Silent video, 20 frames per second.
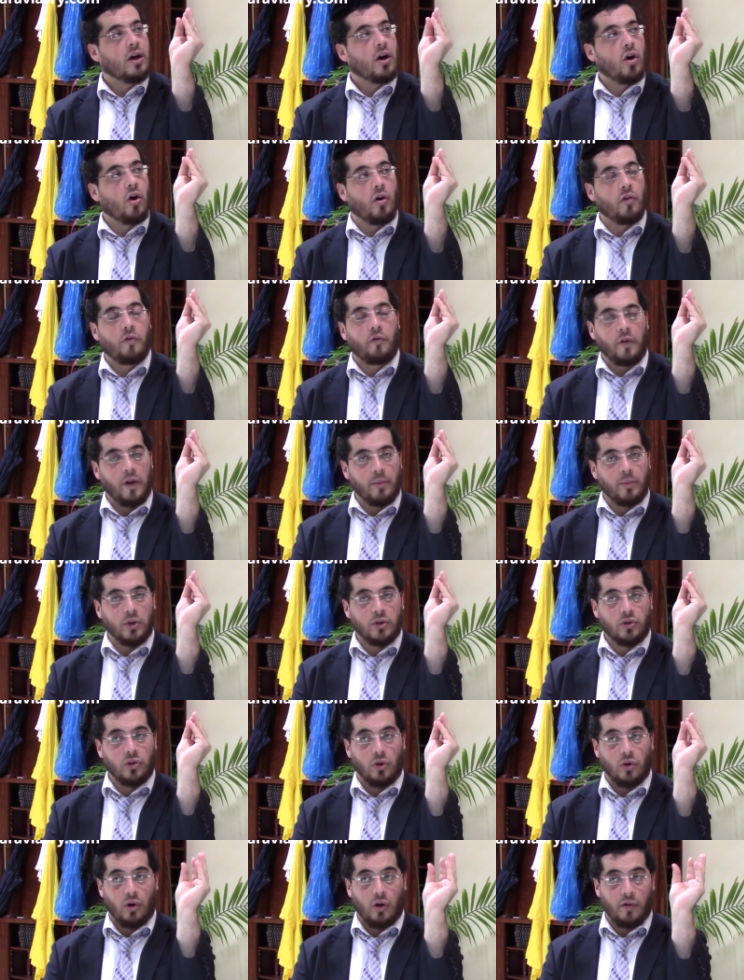Chofim
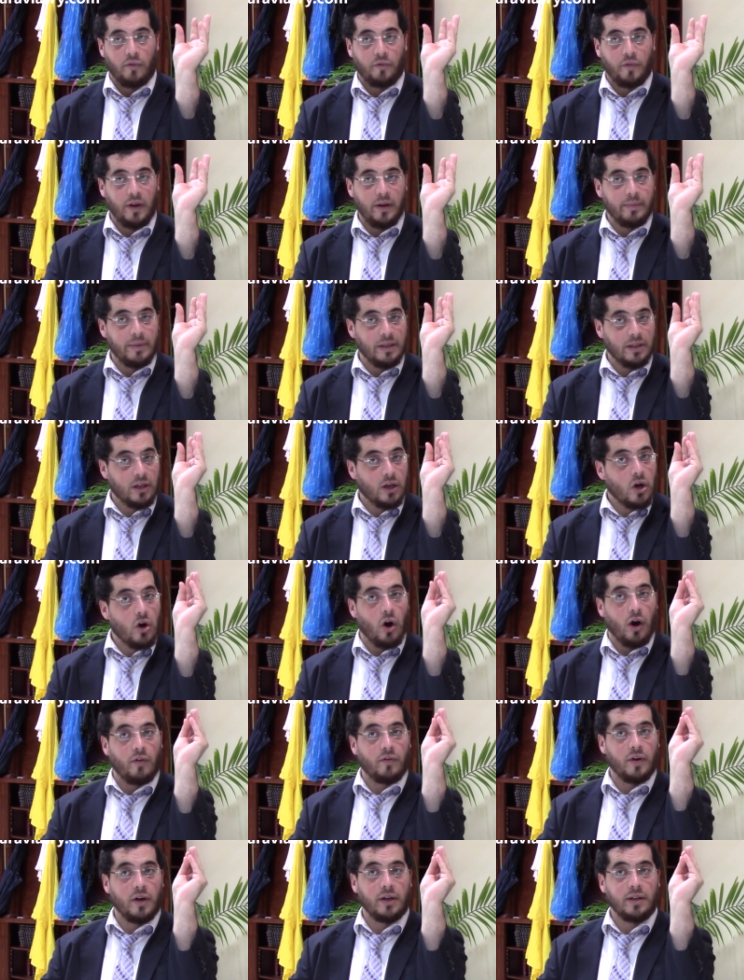oto. Chofim, it
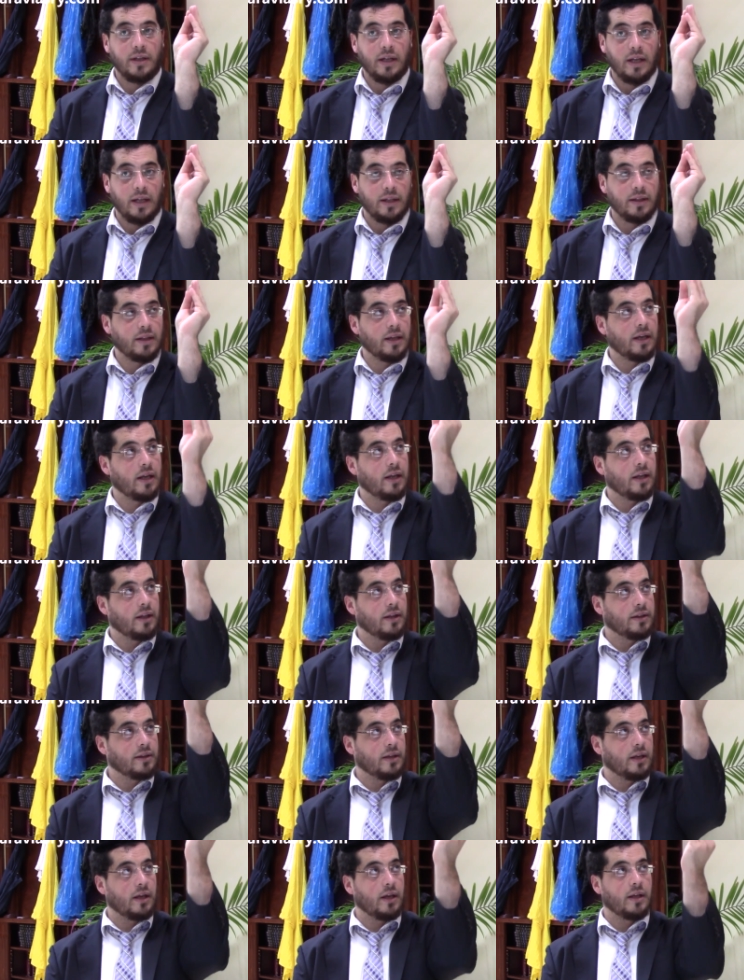cover
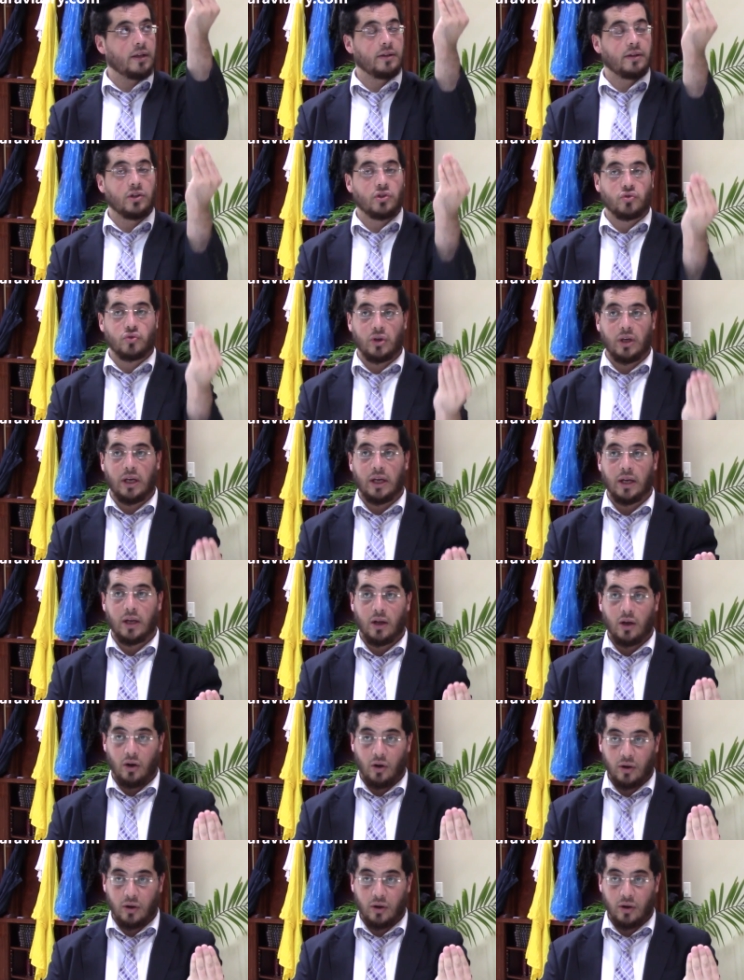the tree.